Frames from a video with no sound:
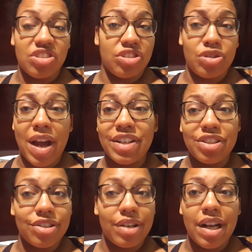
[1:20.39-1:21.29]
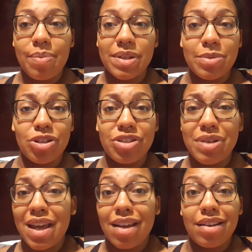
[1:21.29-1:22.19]
try to stir it up as much as you
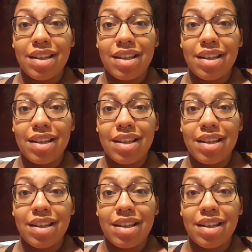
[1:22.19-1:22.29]
can.